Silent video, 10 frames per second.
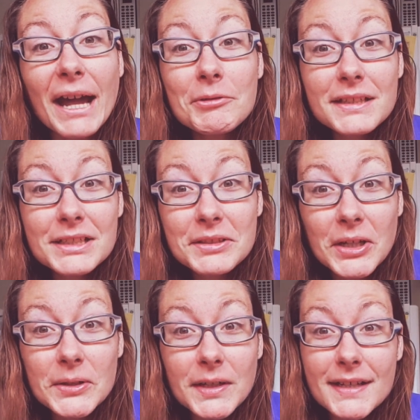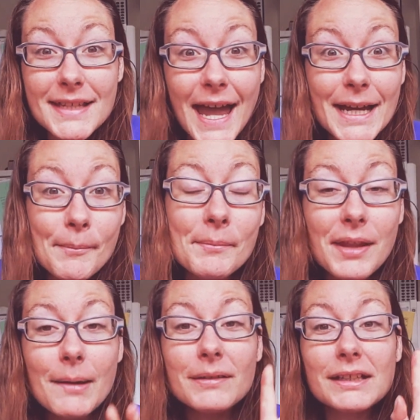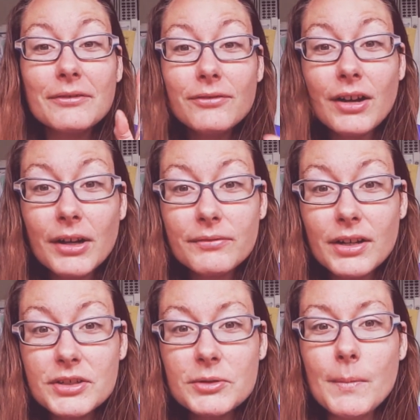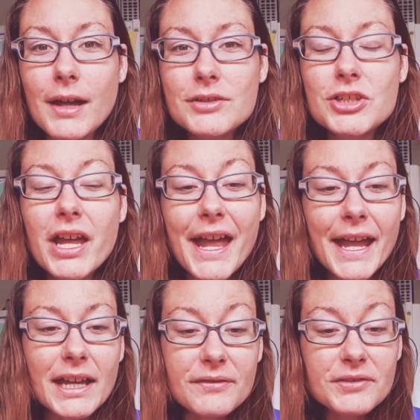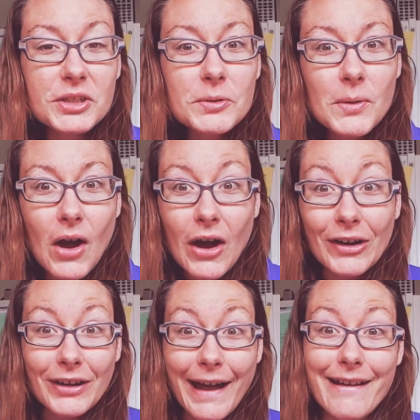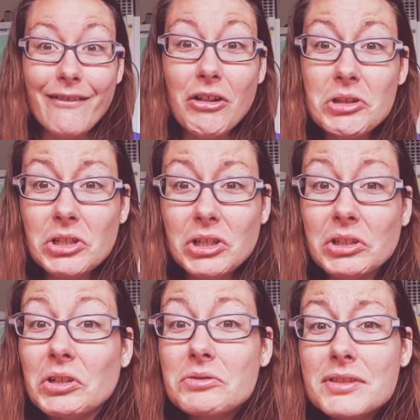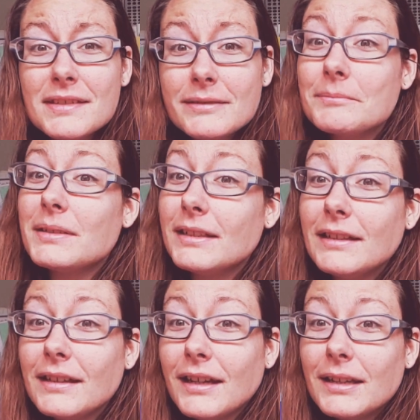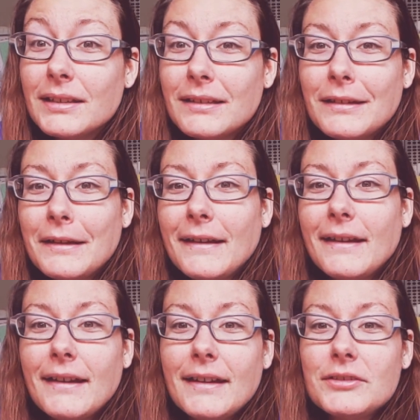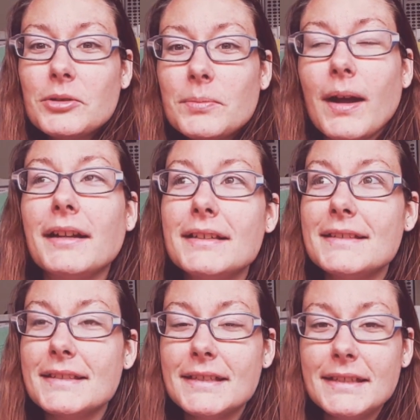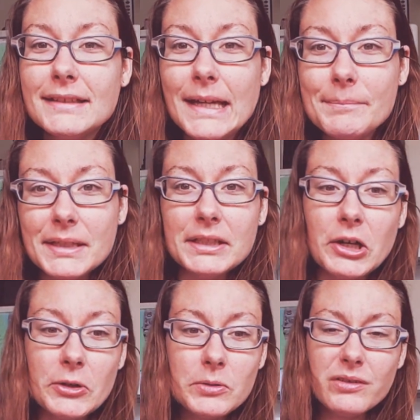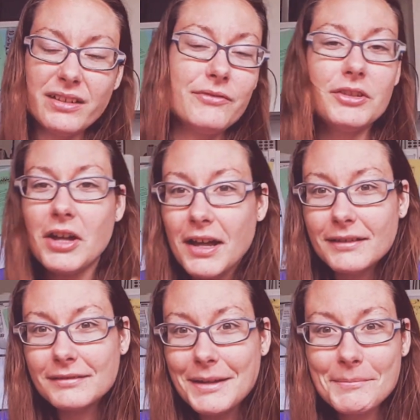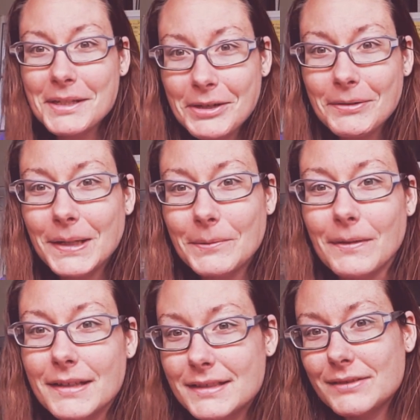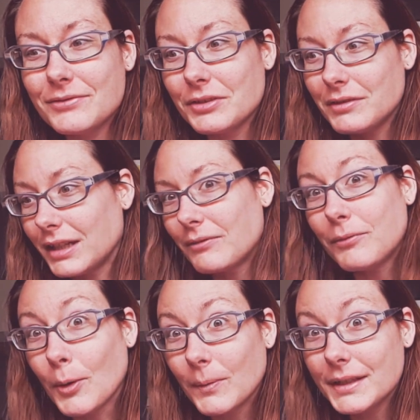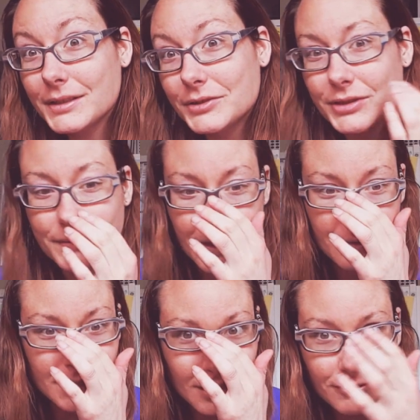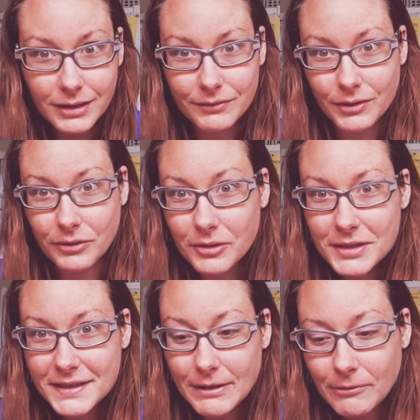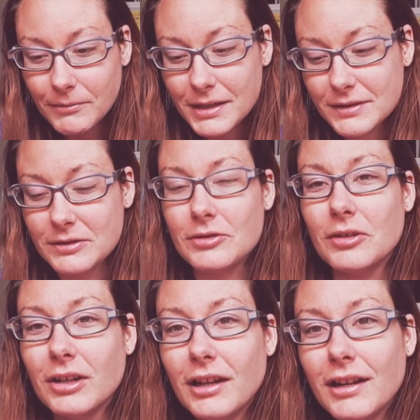I will let you go because I am blabbing far, far too much. If you are at all close to me in your pregnancy, let me know. If you're not, let me know anyways. If you're like 4 weeks just found out, if you're 37 weeks and you're